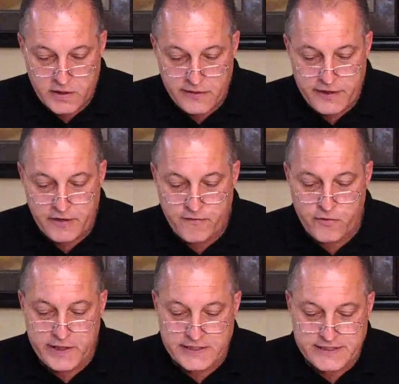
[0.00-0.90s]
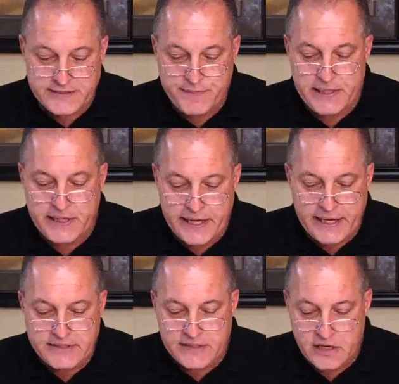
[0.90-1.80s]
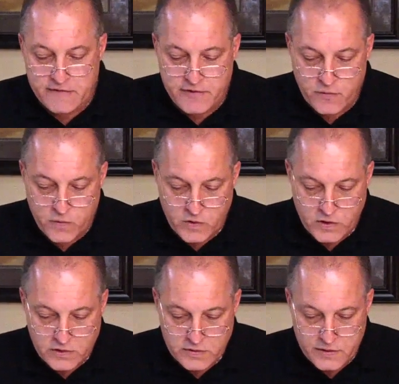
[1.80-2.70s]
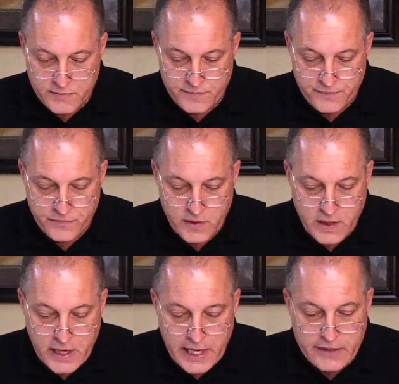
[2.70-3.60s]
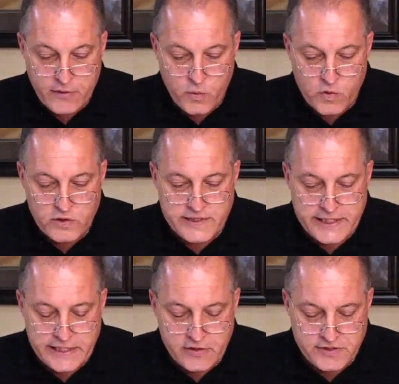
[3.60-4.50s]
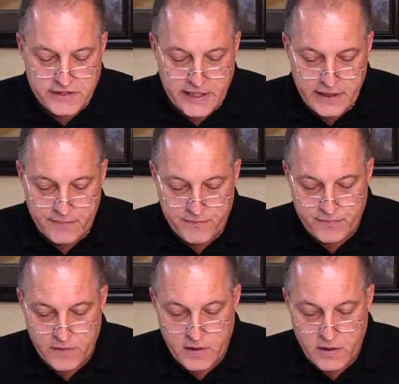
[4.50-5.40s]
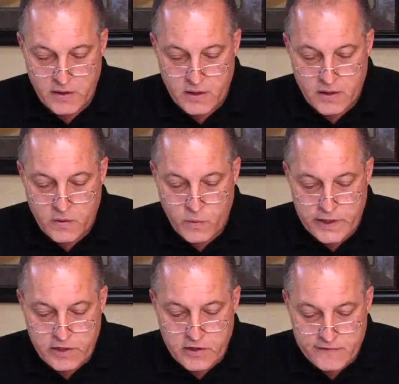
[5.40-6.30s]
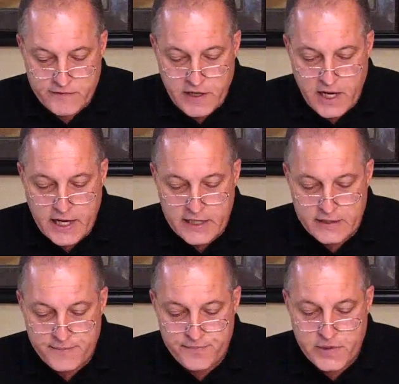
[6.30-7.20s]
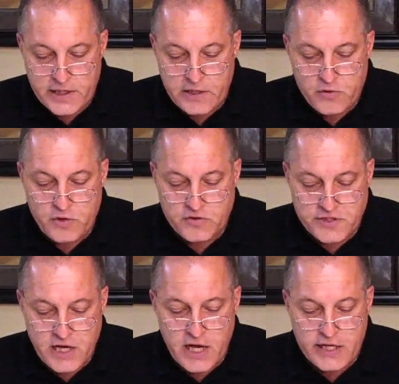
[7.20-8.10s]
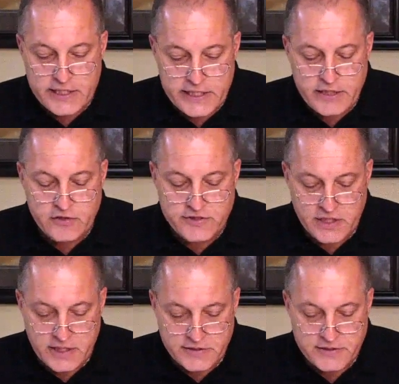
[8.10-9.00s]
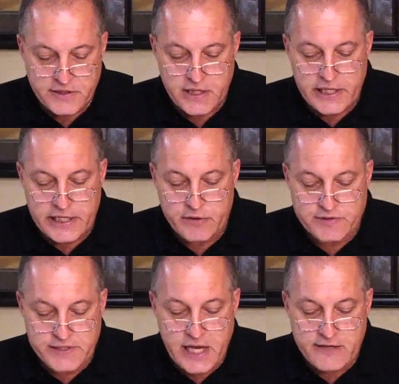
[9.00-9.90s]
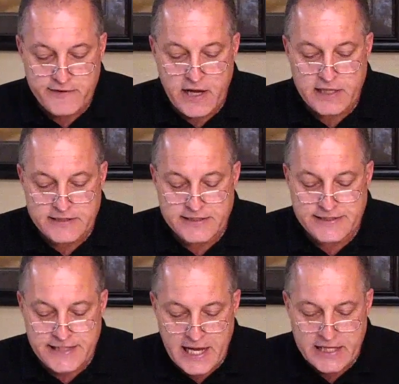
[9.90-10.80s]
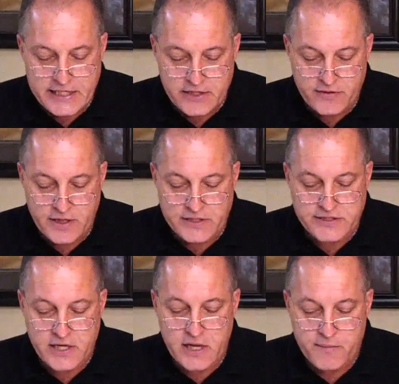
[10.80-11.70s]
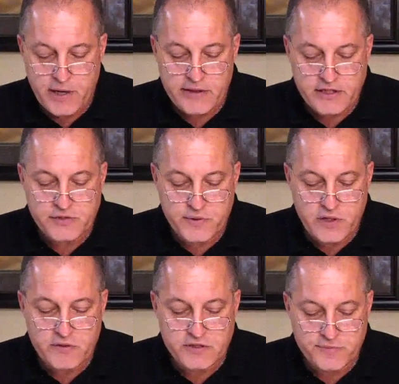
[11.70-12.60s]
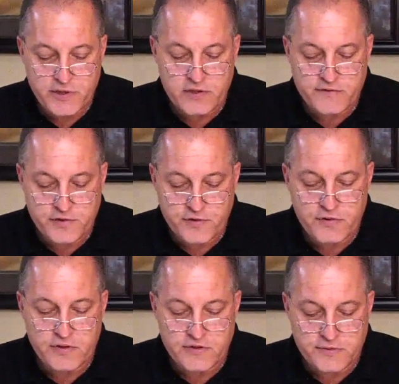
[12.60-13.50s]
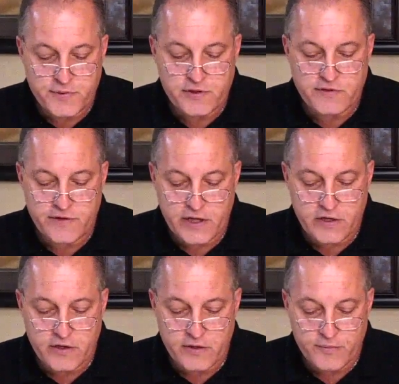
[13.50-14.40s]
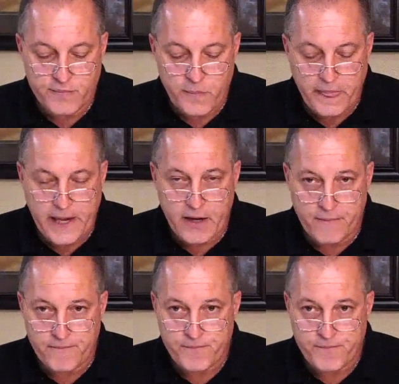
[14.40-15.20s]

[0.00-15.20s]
therefore they speak as of the world, and the world hears them. We are of God. He who knows God hears us. He who is not of God does not hear us. By this we know the spirit of truth and the spirit of error. Now,